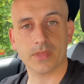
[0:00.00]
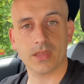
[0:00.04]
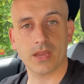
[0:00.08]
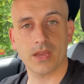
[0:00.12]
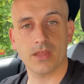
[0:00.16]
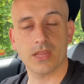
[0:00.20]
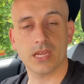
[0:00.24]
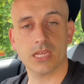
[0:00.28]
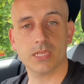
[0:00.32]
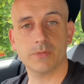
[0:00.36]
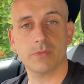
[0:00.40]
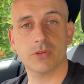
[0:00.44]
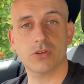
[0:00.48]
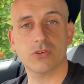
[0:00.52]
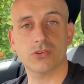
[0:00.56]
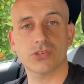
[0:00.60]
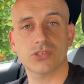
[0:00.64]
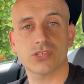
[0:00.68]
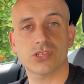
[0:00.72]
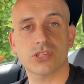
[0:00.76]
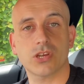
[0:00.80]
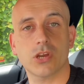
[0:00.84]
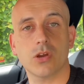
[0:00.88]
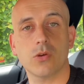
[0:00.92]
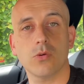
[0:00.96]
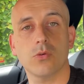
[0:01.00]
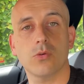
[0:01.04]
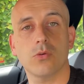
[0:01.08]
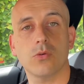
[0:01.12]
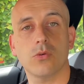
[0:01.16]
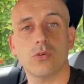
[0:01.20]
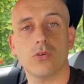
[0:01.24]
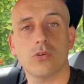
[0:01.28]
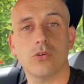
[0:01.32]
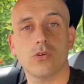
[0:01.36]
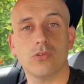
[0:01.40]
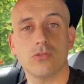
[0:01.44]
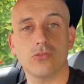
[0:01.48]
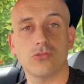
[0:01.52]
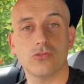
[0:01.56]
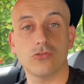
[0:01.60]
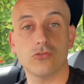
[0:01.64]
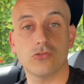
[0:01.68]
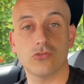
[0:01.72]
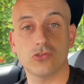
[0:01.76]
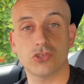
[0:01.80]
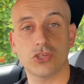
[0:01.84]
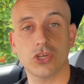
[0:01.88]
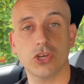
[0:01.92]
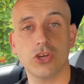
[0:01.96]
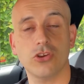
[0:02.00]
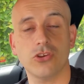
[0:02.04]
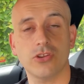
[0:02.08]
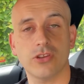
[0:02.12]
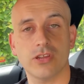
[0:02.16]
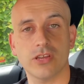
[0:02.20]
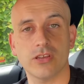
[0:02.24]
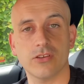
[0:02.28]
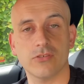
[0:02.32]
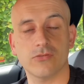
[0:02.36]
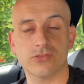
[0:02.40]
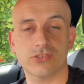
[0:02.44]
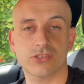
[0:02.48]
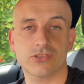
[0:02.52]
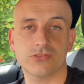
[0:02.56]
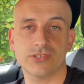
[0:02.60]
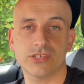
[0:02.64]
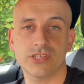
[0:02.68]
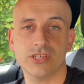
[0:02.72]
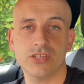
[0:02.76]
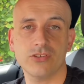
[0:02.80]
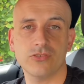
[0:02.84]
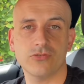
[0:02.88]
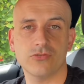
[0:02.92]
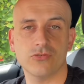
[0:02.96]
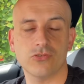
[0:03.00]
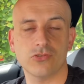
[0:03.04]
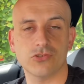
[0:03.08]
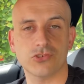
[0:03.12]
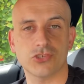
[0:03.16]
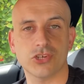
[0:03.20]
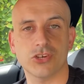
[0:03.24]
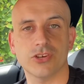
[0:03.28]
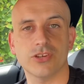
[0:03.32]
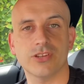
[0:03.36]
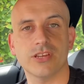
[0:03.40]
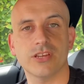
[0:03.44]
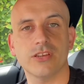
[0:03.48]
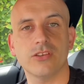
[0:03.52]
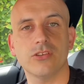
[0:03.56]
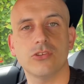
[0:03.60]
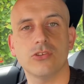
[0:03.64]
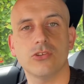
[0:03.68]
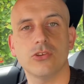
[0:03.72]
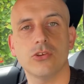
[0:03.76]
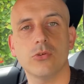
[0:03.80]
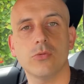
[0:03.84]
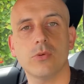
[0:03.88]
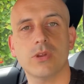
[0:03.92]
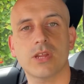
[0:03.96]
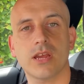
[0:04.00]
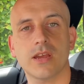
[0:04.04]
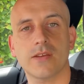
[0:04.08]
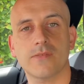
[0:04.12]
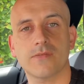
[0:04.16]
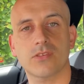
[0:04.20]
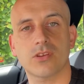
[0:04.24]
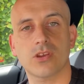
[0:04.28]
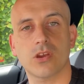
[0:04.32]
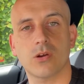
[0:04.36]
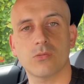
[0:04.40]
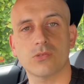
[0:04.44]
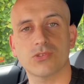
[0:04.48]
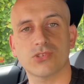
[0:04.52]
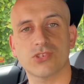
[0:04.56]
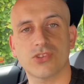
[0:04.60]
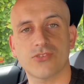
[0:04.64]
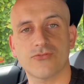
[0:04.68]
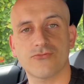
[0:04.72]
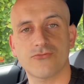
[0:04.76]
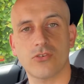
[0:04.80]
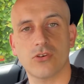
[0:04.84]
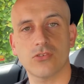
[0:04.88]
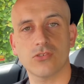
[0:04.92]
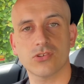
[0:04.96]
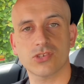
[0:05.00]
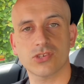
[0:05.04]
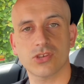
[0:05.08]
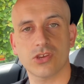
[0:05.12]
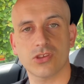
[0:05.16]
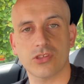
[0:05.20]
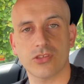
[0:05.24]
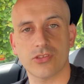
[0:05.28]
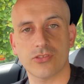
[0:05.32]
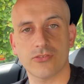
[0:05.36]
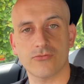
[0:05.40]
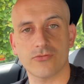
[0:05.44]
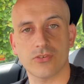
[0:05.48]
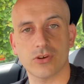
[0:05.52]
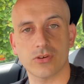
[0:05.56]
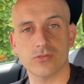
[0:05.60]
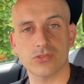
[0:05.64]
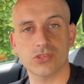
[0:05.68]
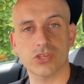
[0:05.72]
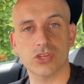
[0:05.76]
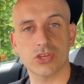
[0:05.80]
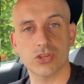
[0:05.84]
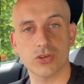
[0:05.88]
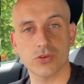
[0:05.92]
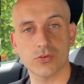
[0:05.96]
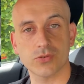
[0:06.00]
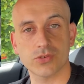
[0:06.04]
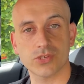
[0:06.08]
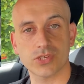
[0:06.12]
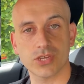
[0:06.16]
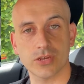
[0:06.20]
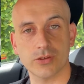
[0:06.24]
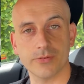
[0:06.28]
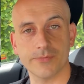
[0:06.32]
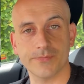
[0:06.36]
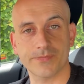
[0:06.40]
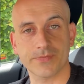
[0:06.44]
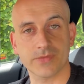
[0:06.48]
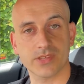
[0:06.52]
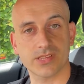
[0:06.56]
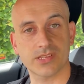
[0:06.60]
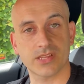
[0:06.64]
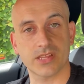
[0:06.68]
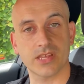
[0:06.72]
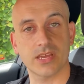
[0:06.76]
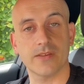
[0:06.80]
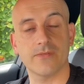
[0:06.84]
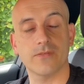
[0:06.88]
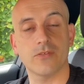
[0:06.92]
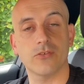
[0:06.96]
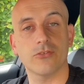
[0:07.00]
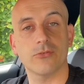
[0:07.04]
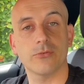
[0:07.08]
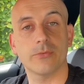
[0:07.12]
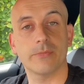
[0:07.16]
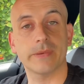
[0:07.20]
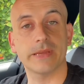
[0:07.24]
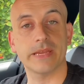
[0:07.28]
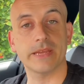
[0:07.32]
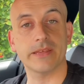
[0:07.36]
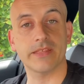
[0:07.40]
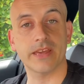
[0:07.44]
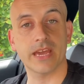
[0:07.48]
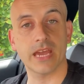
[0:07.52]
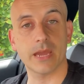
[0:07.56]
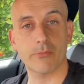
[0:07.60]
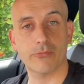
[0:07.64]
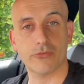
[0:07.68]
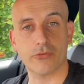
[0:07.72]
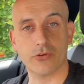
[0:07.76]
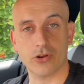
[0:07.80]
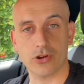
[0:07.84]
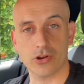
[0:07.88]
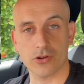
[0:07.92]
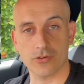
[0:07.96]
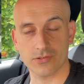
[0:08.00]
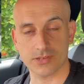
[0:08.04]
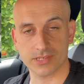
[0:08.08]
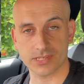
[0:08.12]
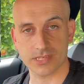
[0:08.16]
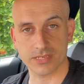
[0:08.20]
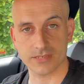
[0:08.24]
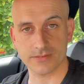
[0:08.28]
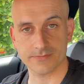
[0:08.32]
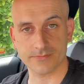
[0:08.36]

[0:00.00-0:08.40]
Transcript: And that's because to go on your journey or to continue your journey, you would have to go onto the wrong side of the road to do so. So therefore it would be their priority.